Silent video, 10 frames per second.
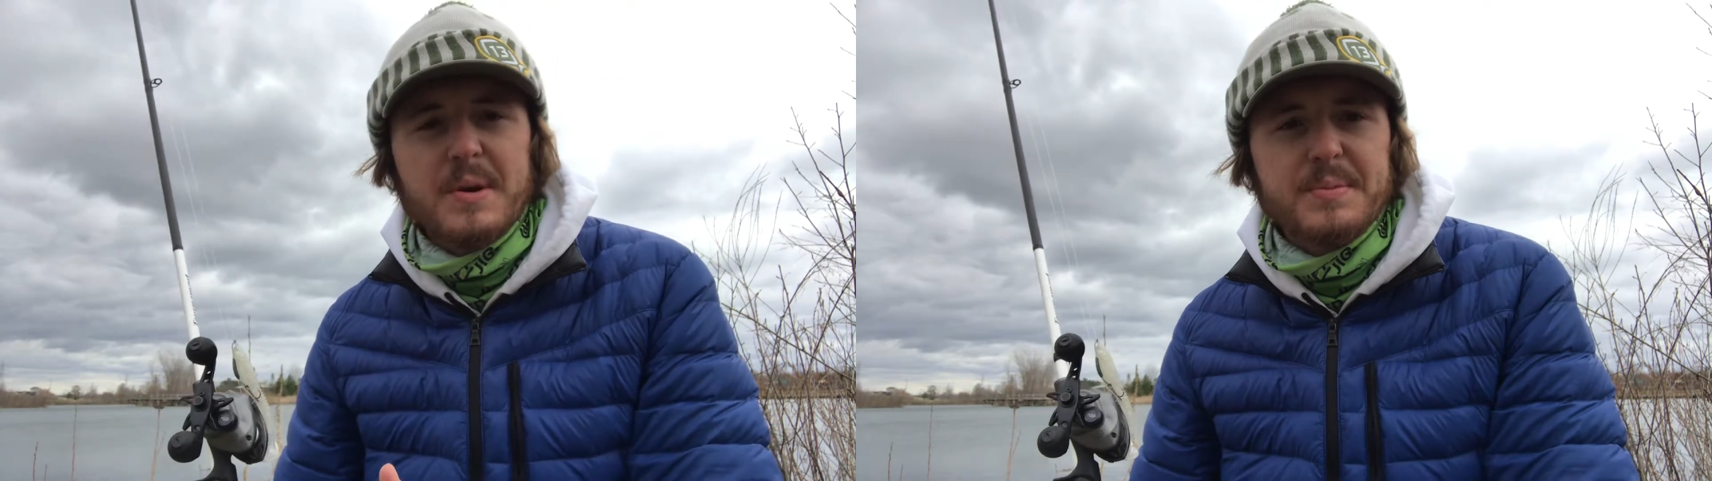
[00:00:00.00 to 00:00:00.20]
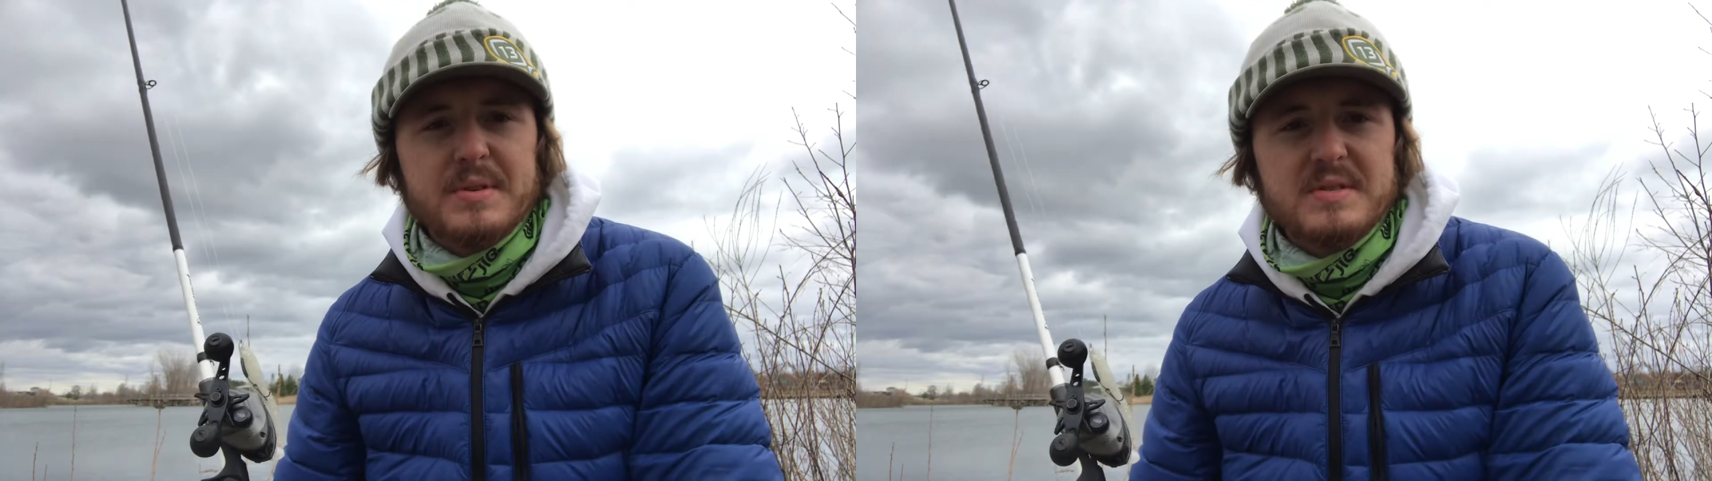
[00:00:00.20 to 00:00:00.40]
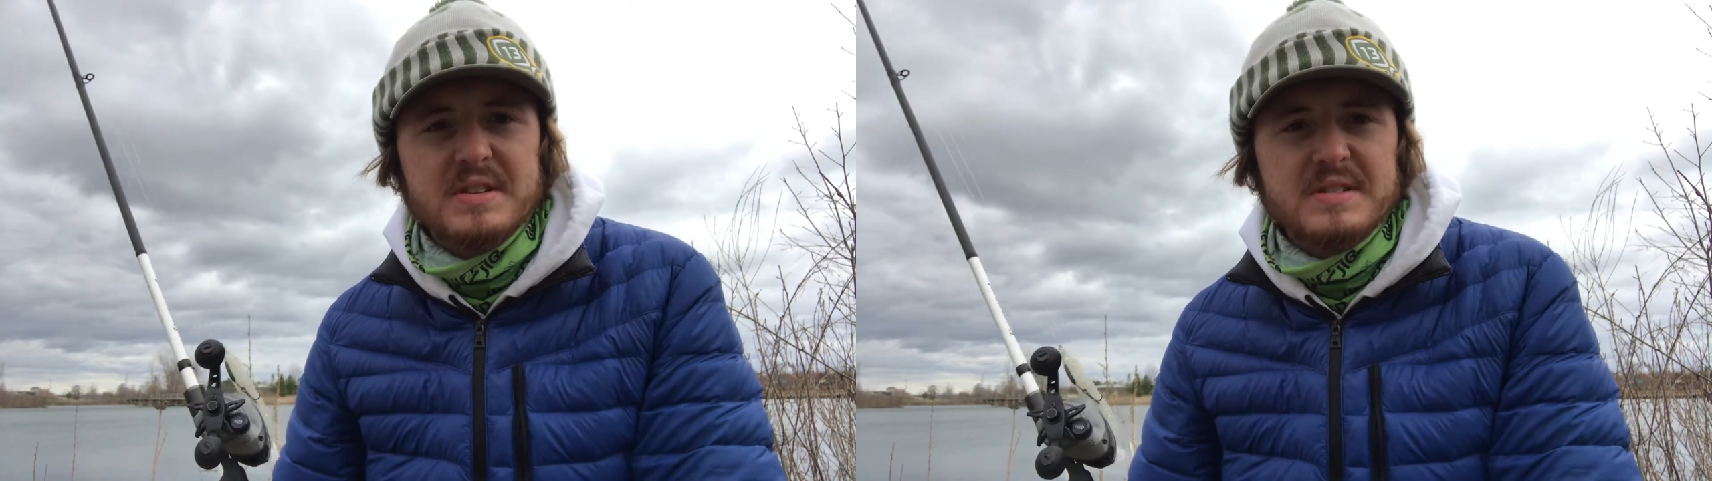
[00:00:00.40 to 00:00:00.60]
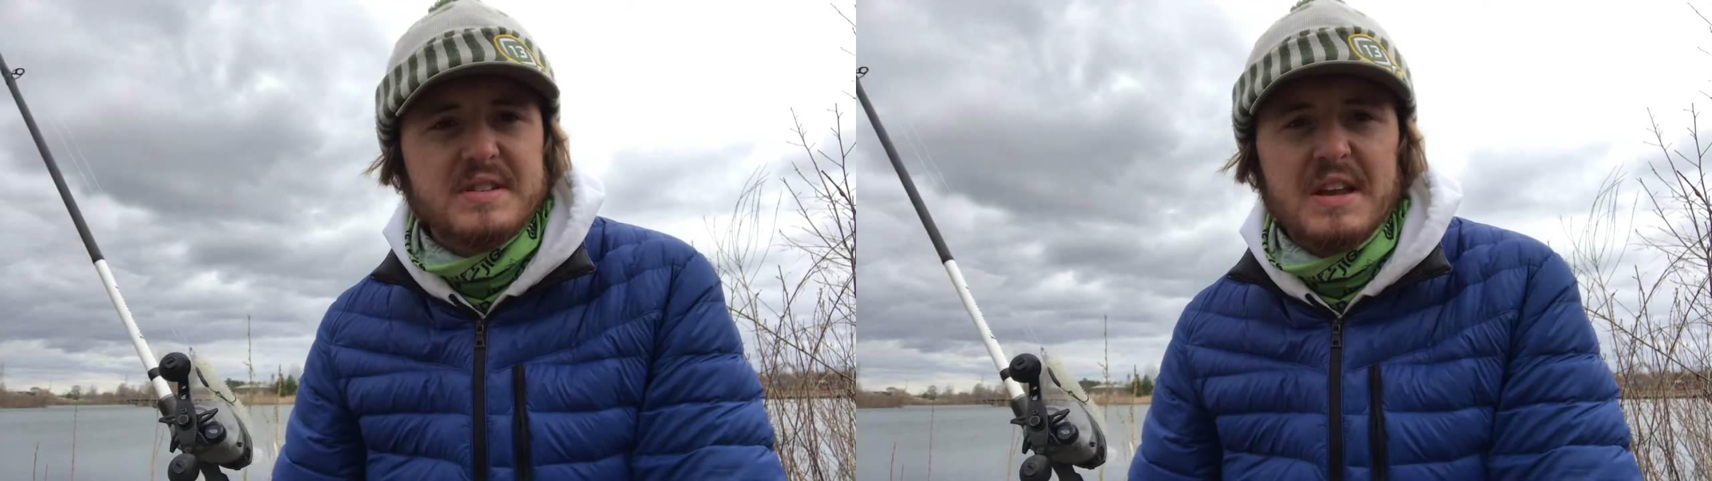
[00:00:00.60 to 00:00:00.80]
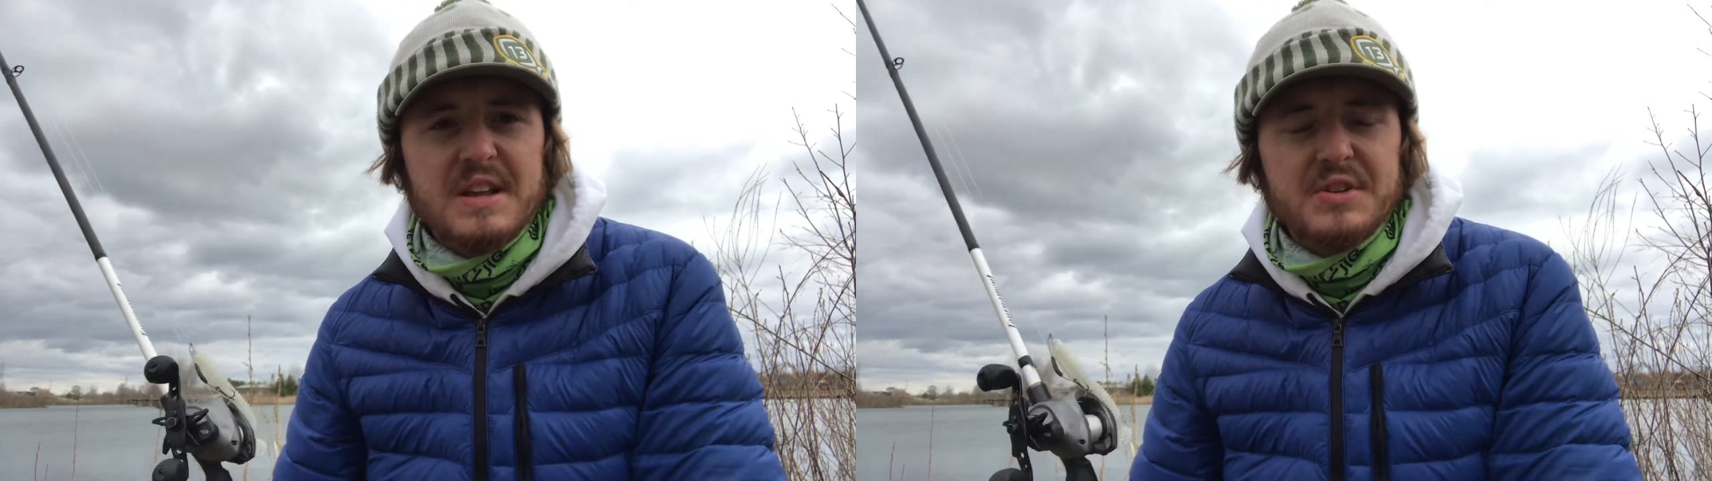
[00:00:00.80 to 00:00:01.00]
up to 6 to
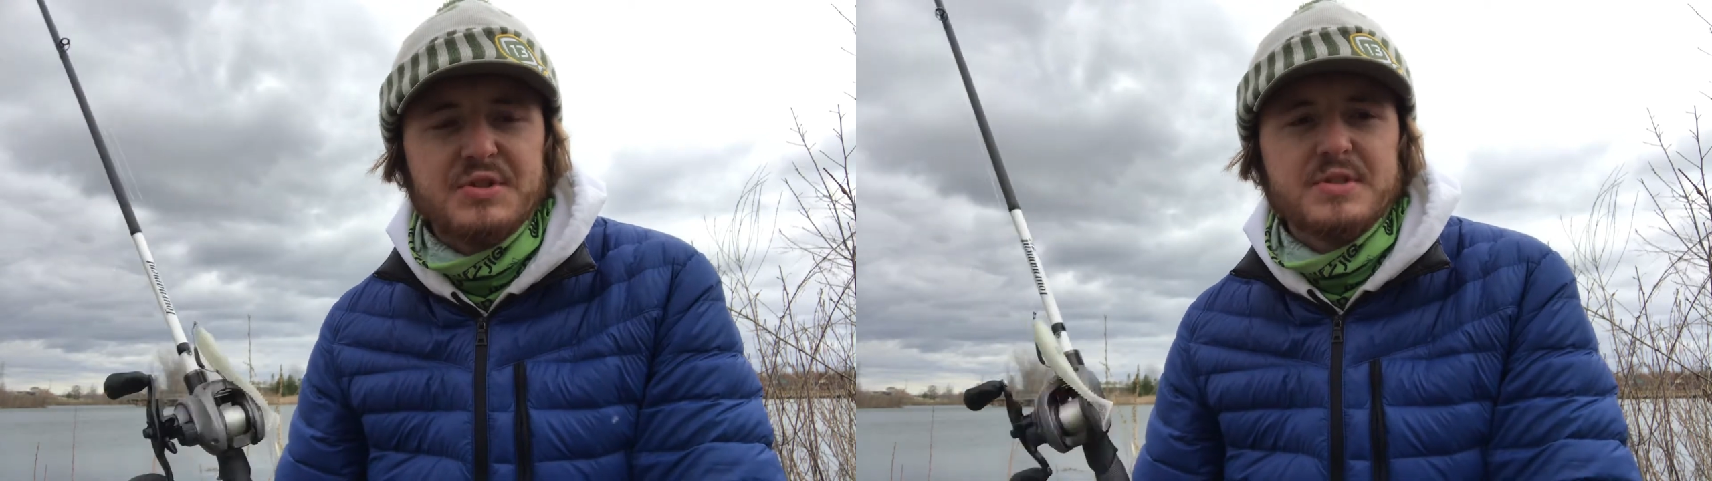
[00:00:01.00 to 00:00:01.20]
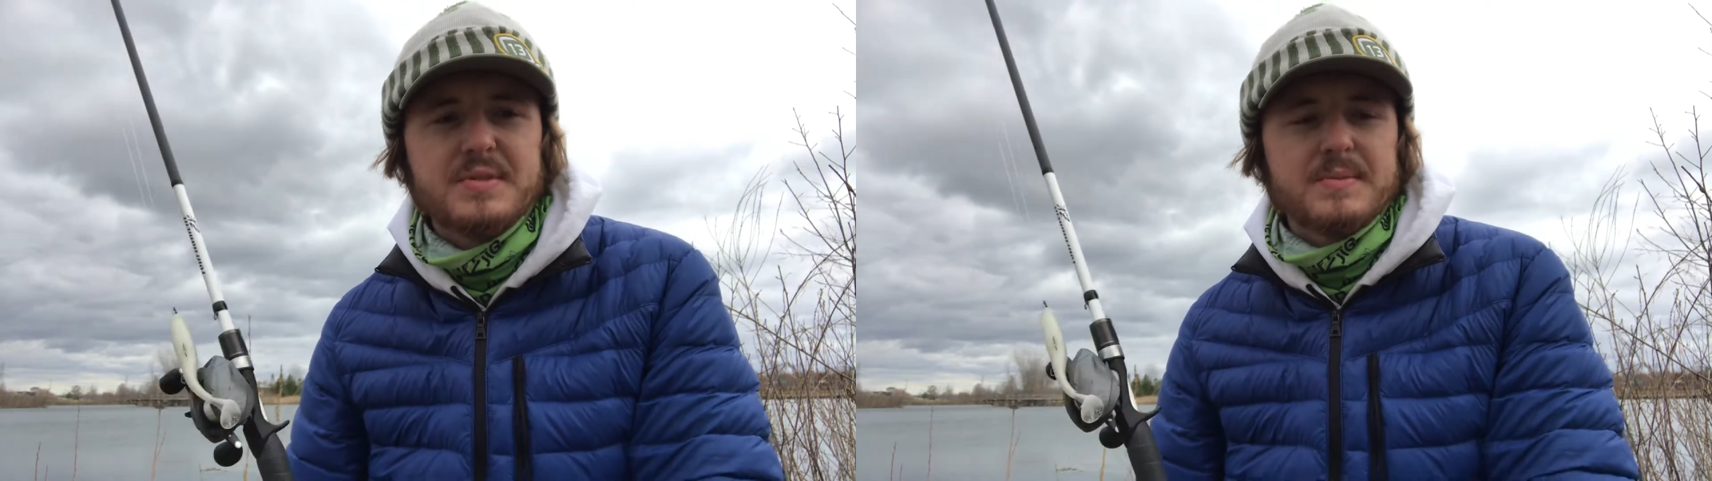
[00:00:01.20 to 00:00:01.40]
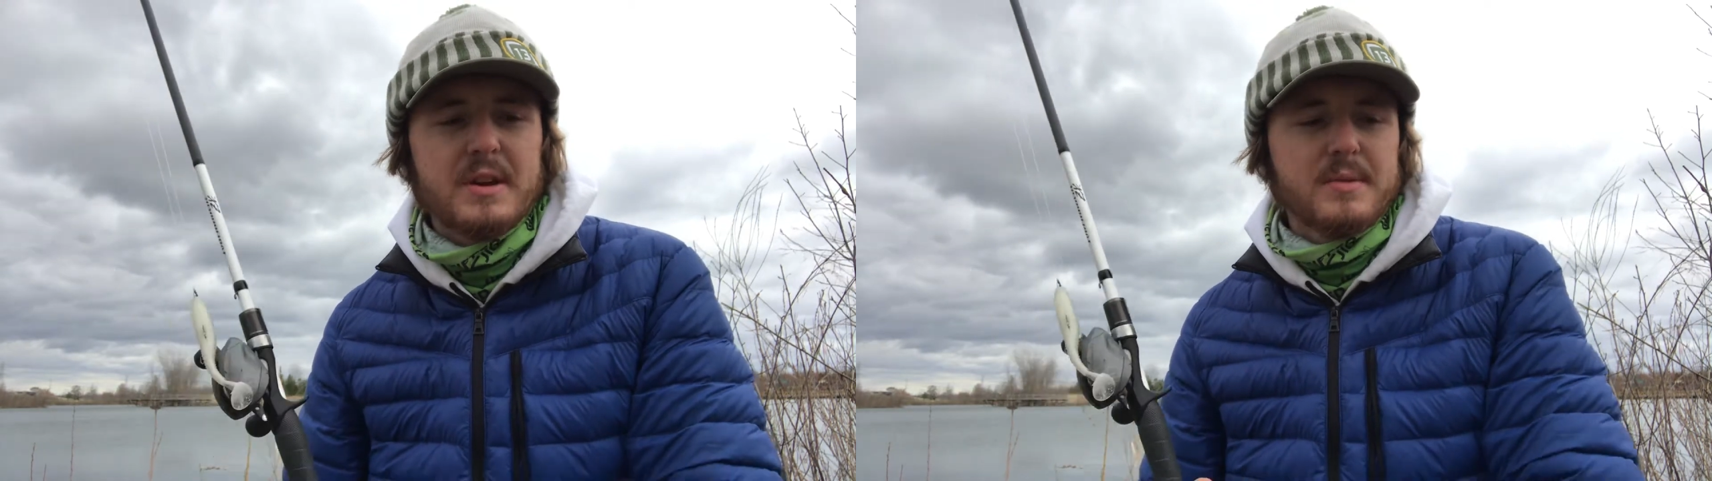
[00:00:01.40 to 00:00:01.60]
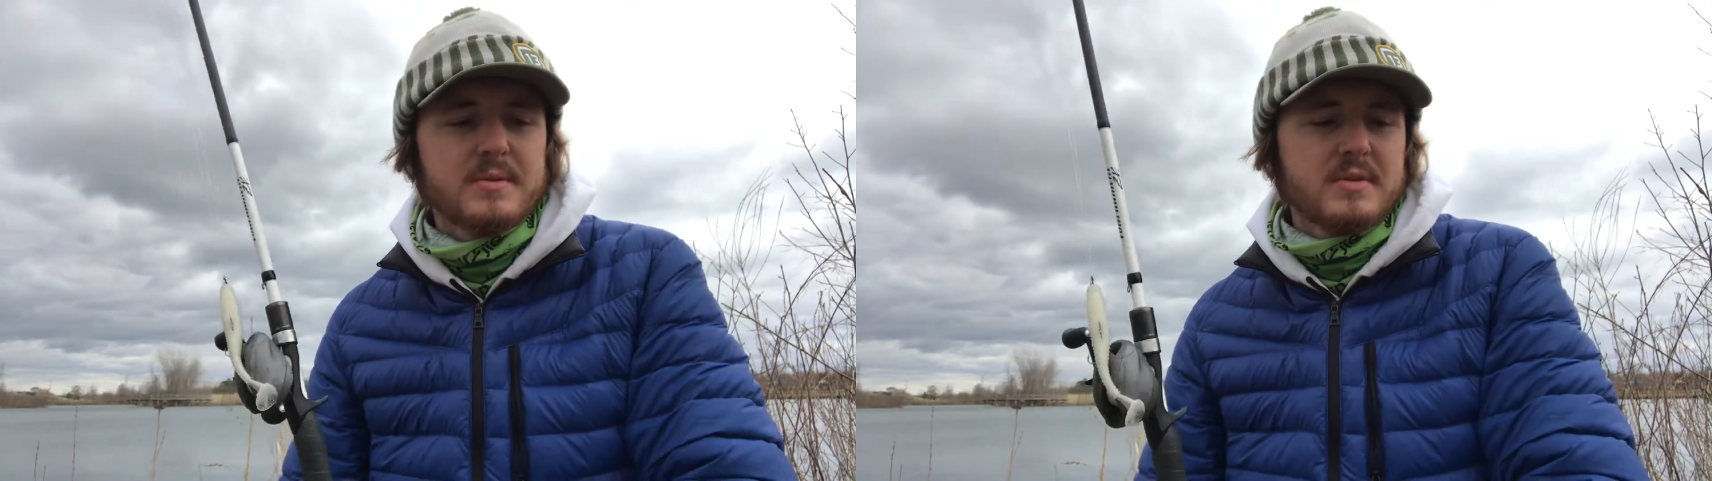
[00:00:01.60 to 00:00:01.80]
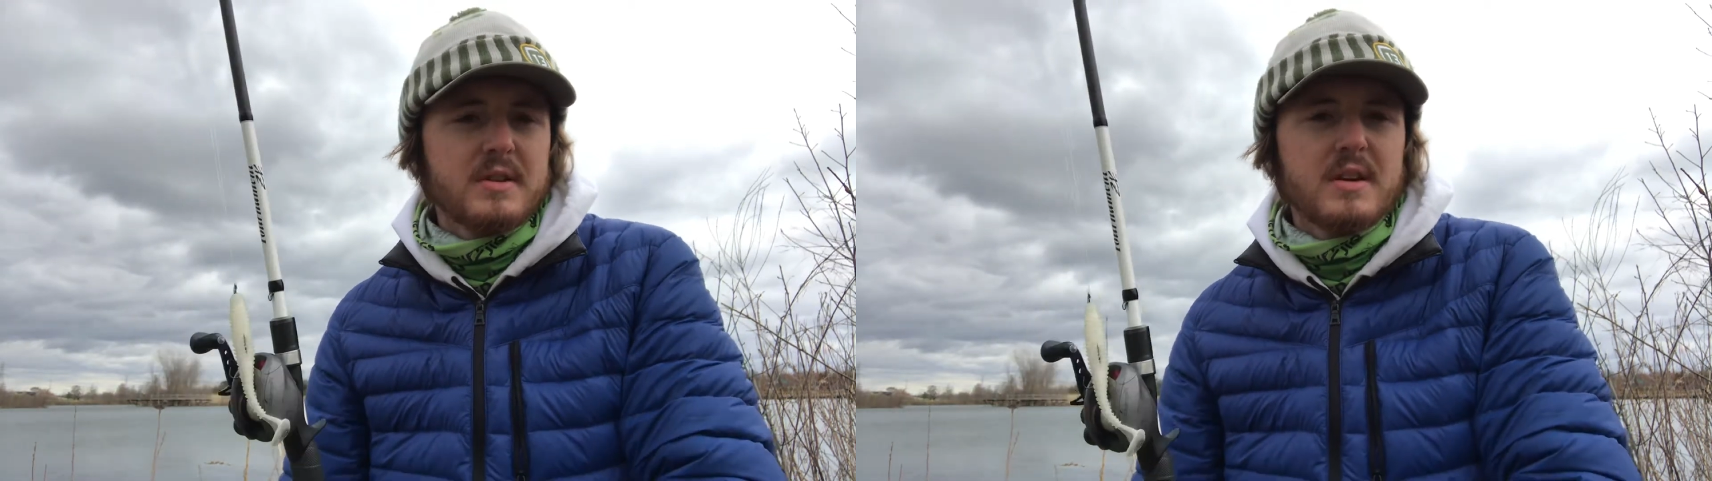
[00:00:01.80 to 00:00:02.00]
8-inch sometimes.